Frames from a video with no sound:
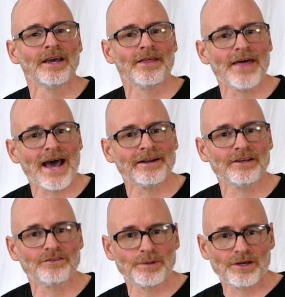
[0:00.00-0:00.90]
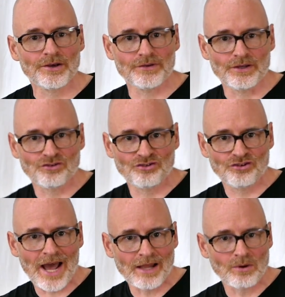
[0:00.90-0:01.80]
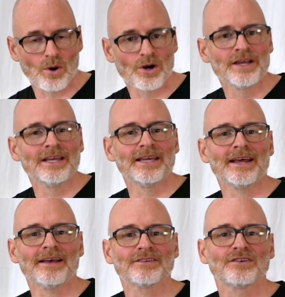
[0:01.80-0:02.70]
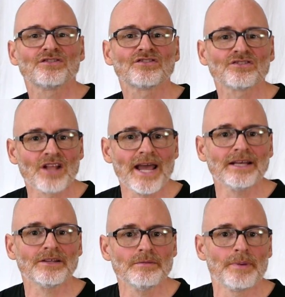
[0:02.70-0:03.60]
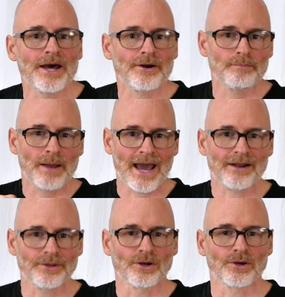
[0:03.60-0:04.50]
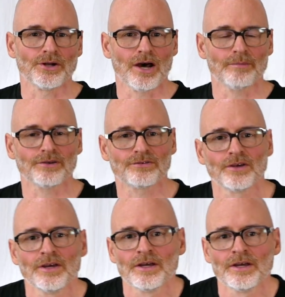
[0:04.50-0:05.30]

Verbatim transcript: and that is because it's shallower, it has slightly better paddling ergonomics.